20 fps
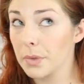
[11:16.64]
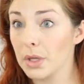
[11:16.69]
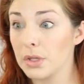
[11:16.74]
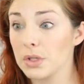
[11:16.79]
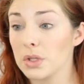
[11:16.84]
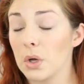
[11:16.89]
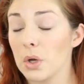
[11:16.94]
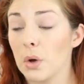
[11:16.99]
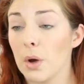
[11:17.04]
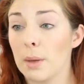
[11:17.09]

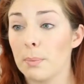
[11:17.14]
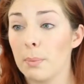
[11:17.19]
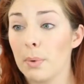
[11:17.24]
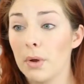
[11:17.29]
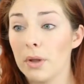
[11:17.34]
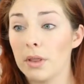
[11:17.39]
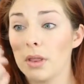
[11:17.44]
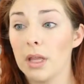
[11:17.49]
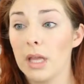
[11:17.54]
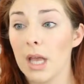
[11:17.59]
So I
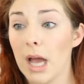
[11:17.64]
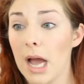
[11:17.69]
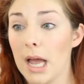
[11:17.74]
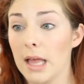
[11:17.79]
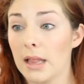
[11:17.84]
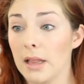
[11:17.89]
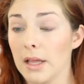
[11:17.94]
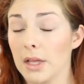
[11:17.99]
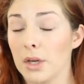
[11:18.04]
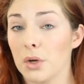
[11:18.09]
put the
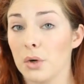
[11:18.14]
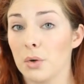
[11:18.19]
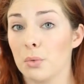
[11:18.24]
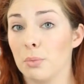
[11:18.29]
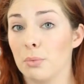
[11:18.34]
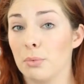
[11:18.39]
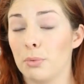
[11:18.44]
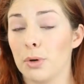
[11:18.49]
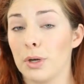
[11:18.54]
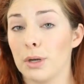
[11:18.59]

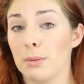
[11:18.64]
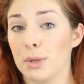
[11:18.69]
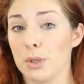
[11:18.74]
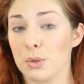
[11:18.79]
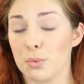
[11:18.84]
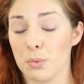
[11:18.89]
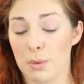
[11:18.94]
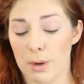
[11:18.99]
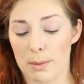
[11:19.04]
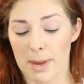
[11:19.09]
eyeliner pretty
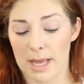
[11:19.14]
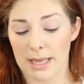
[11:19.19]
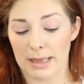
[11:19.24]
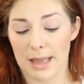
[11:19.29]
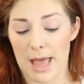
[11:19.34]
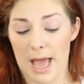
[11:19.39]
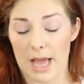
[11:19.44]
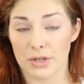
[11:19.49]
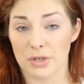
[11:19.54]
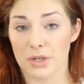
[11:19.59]
much where my
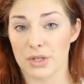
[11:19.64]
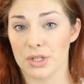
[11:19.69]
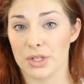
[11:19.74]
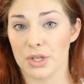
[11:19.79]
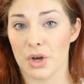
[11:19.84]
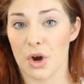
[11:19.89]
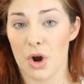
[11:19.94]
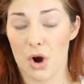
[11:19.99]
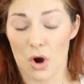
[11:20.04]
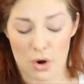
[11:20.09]
lashes
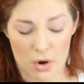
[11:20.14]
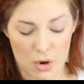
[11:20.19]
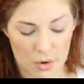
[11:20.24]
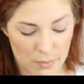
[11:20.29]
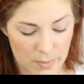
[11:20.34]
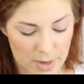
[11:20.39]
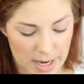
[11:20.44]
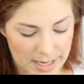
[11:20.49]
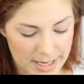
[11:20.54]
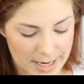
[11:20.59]
are
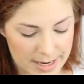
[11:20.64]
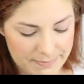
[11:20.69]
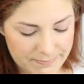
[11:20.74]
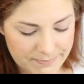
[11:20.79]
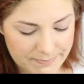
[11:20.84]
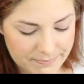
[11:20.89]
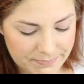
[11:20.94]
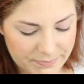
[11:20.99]
already.